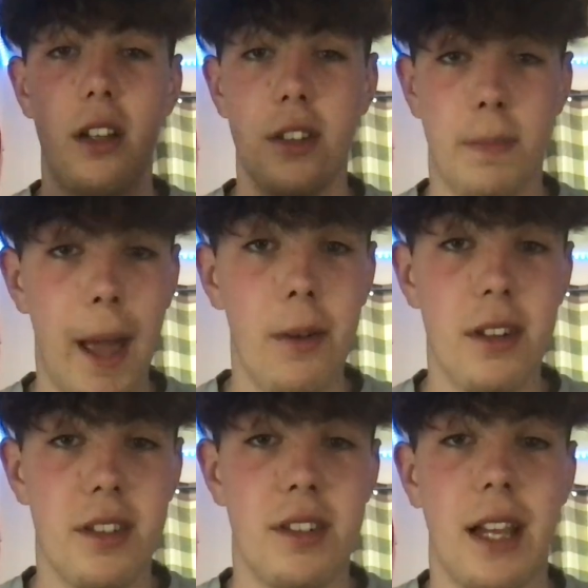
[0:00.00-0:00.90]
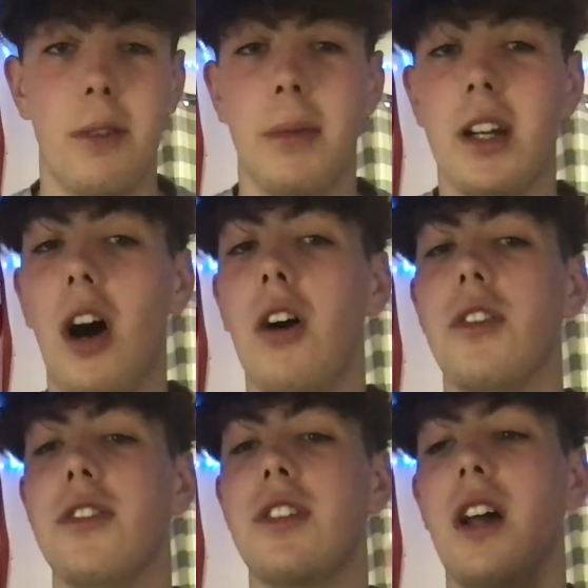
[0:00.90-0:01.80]
Just bear with us a second,
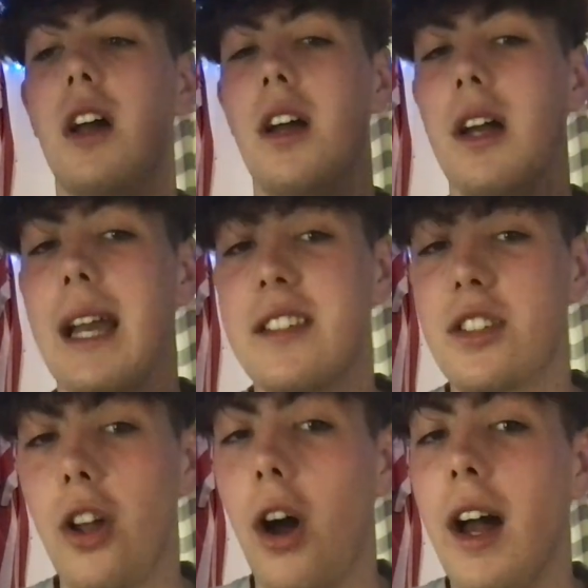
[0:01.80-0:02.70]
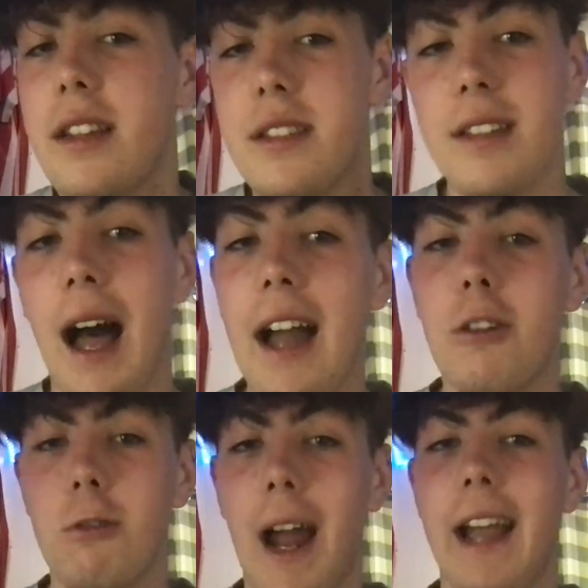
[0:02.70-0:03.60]
because it's not a
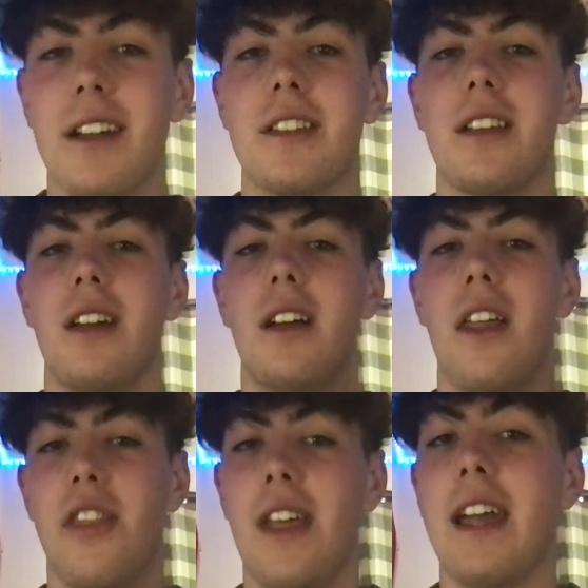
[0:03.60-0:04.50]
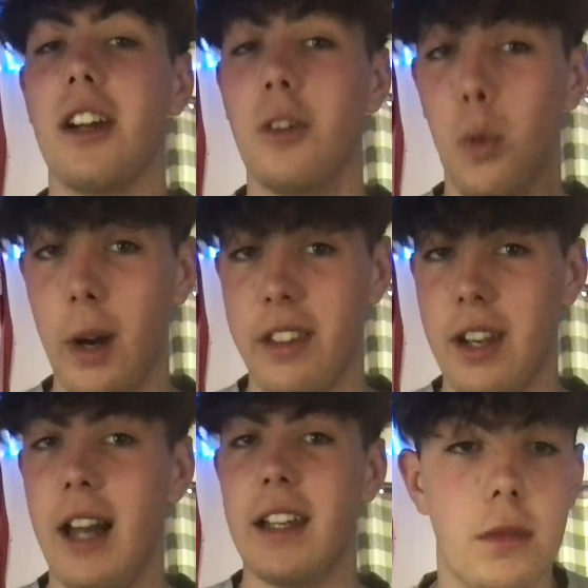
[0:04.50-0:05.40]
direct thing with
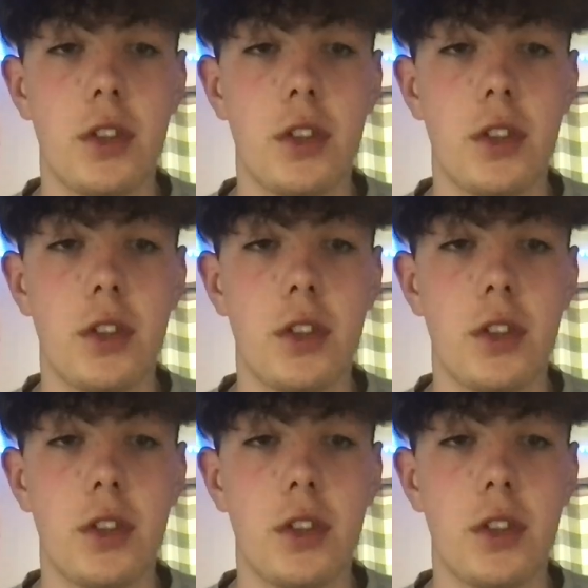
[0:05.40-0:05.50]
Nike.